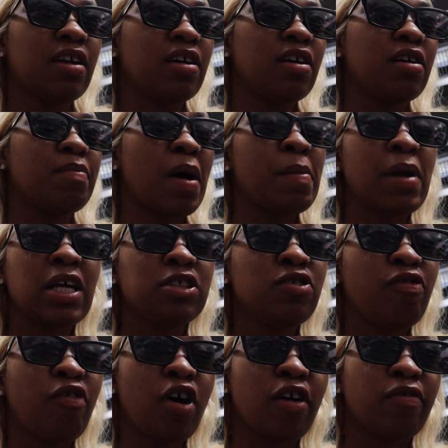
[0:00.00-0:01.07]
I'm not
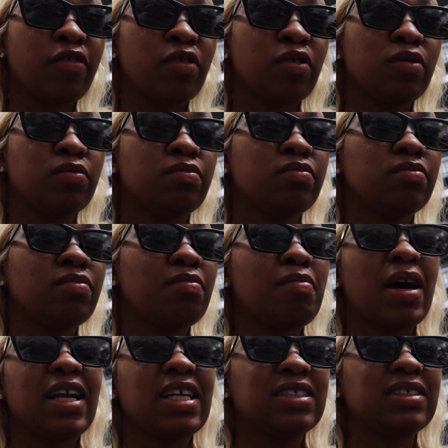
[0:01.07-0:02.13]
too far from
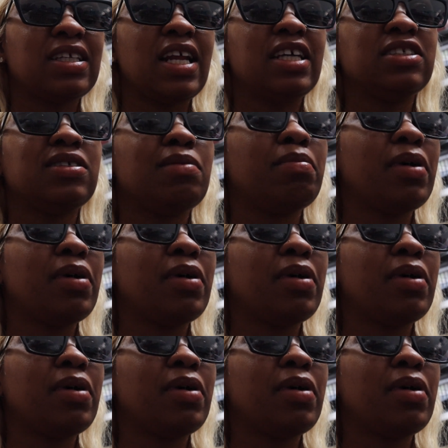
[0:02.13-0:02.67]
my destination.